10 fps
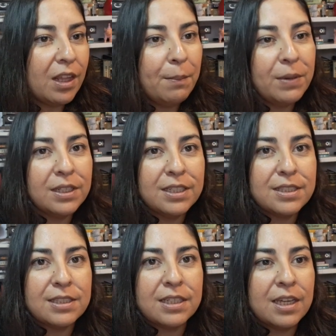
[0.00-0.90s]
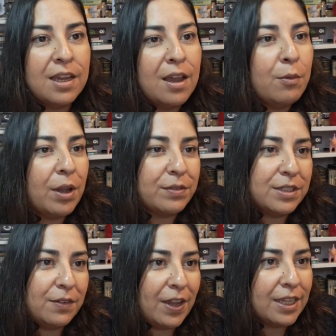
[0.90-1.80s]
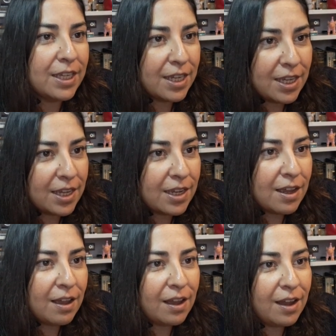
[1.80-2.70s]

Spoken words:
But let's see. We have Stephen King.